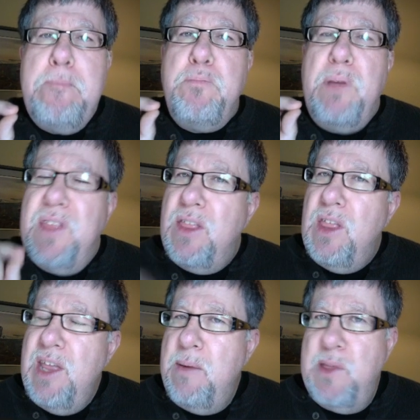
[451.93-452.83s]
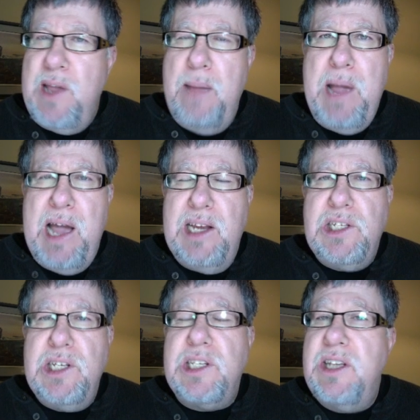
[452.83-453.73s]
But the other thing about the iPad
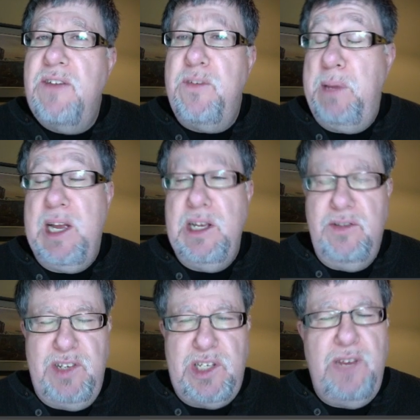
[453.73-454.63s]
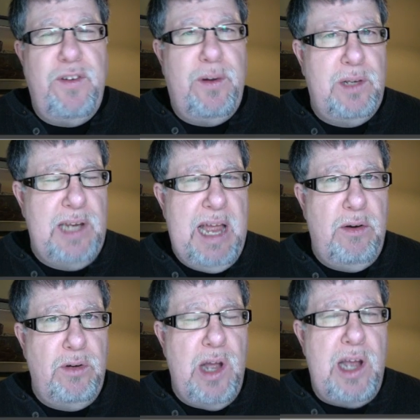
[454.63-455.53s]
is it's different because it's difficult to
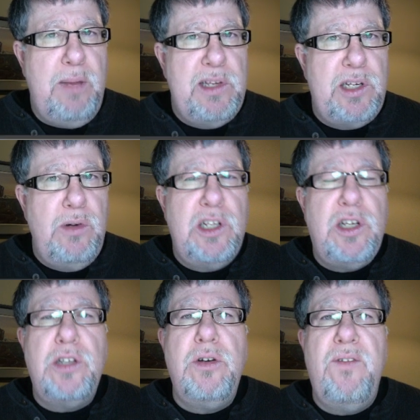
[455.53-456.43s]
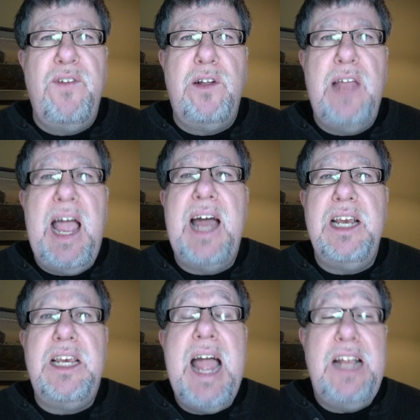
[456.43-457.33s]
download documents to. It's also difficult to add
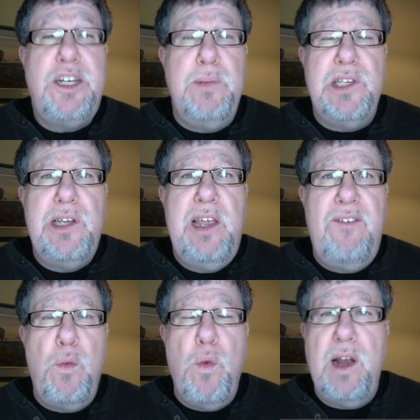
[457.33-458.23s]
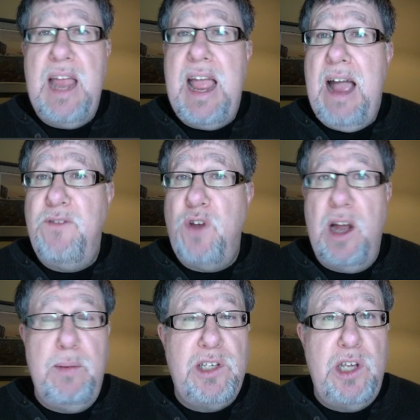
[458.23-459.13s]
attachments if you want to have
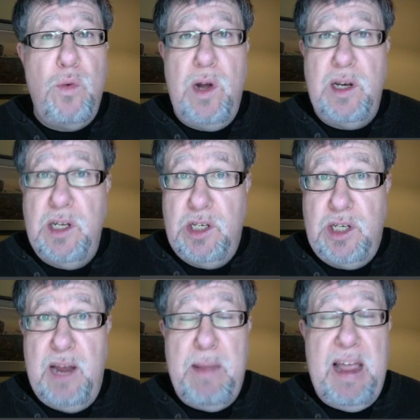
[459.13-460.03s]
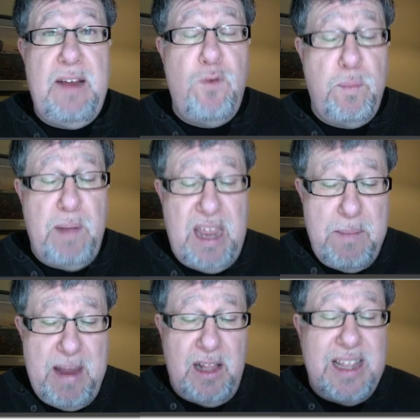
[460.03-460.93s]
documents that you want to send back and forth by email.